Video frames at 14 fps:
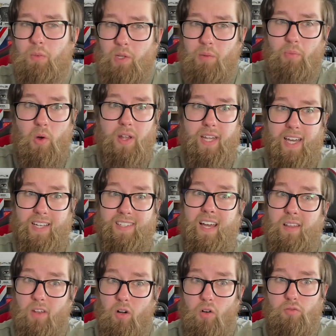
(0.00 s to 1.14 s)
But the point is
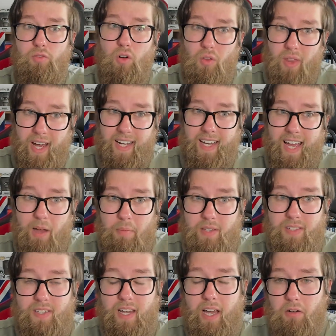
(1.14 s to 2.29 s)
that overall that gap
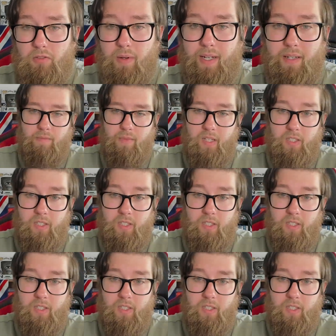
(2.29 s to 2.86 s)
is narrowing.